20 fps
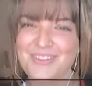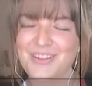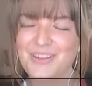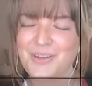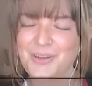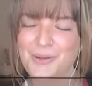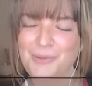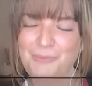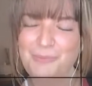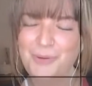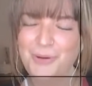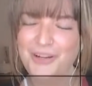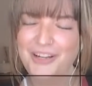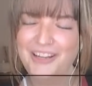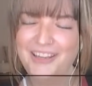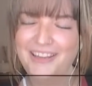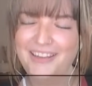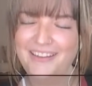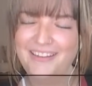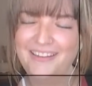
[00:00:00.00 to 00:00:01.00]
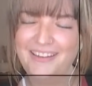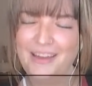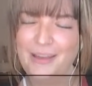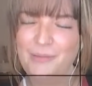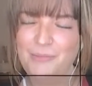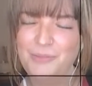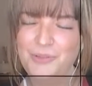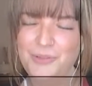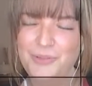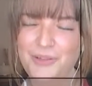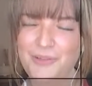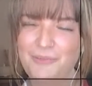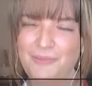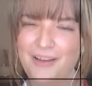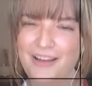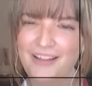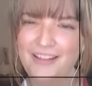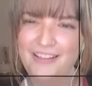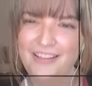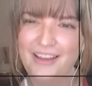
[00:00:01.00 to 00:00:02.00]
Good morning. I'm doing
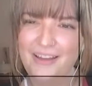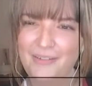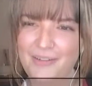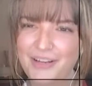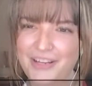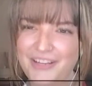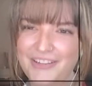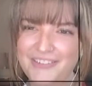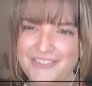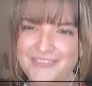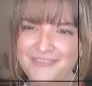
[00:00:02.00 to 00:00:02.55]
well. How are you?